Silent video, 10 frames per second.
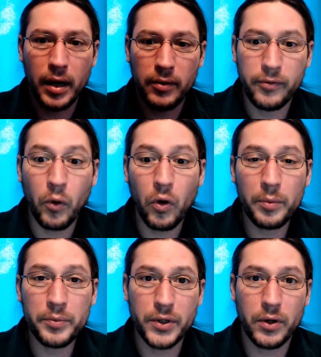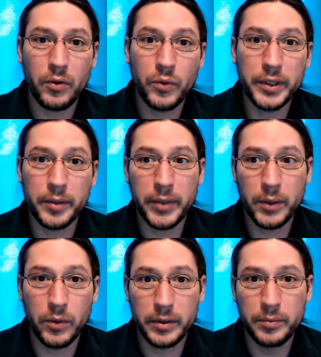Forums are a really big
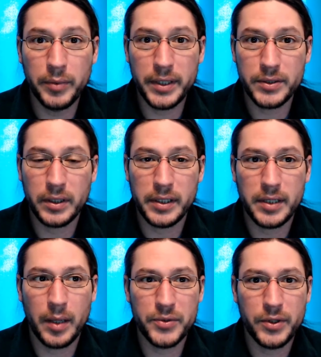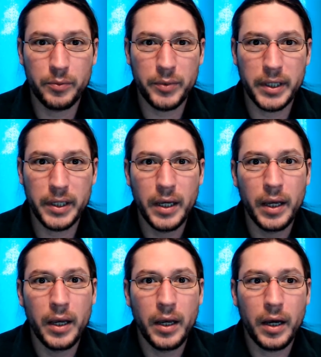one, because a lot of times there'll be
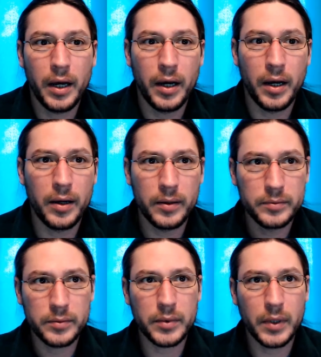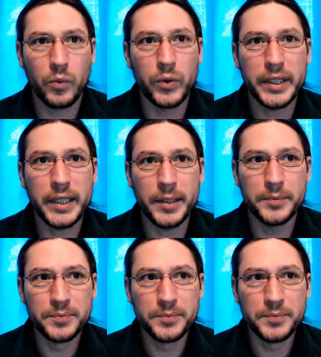a really